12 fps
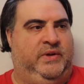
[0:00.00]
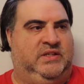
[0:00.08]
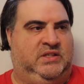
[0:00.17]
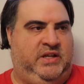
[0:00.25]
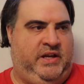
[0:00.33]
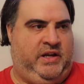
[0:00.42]

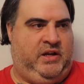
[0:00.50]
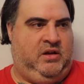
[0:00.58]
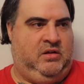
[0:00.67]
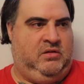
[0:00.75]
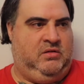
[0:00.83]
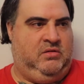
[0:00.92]

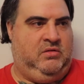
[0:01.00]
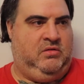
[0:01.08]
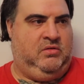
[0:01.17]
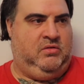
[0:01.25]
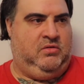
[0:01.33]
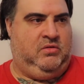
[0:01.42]
see
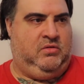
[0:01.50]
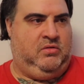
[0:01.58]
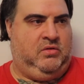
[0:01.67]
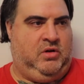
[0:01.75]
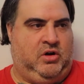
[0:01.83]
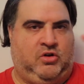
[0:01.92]

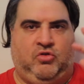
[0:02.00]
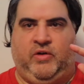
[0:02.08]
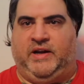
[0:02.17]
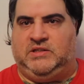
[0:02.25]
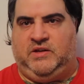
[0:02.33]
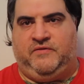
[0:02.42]
a
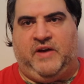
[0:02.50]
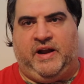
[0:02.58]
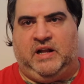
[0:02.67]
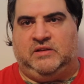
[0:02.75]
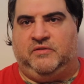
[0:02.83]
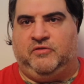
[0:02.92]
crazy
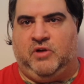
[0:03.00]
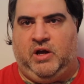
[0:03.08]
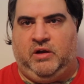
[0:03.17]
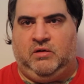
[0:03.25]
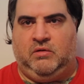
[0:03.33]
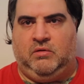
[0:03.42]
fight at the
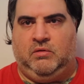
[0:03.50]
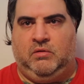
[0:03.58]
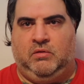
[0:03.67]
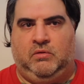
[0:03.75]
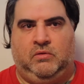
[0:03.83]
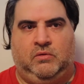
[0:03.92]
front.
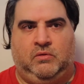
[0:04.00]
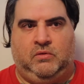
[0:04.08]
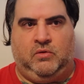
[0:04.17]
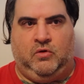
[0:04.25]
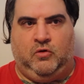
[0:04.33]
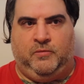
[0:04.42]

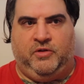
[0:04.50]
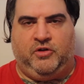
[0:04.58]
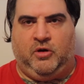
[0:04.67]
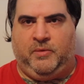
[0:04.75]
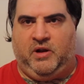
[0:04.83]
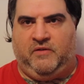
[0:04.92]
Uma
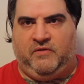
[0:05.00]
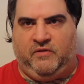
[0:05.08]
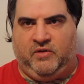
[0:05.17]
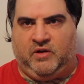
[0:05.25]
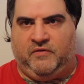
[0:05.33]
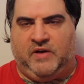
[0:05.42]
Thurman and
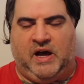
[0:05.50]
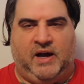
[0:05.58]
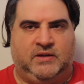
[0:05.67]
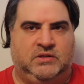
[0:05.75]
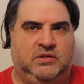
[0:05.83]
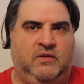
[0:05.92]
Vivica
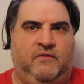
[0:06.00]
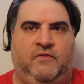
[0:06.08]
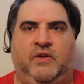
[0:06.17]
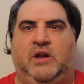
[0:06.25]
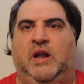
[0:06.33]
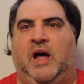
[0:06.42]
Fox.
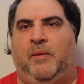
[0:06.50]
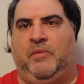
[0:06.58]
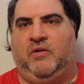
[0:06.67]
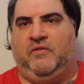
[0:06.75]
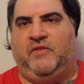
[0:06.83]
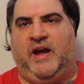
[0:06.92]

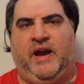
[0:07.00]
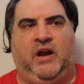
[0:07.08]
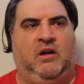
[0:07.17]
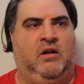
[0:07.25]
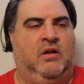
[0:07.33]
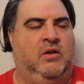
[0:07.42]
Phenomenal
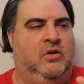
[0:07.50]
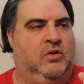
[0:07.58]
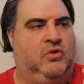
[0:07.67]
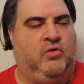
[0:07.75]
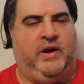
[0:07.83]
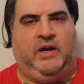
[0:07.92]
fight.
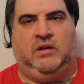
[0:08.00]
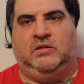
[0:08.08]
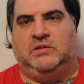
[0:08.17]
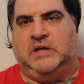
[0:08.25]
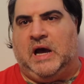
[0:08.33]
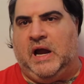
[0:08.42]

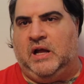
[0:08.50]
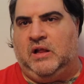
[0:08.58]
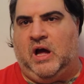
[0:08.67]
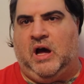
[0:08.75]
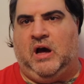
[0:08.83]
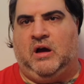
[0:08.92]
Great
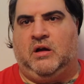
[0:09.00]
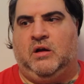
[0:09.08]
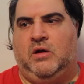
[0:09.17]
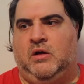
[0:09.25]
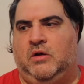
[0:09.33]
dialogue.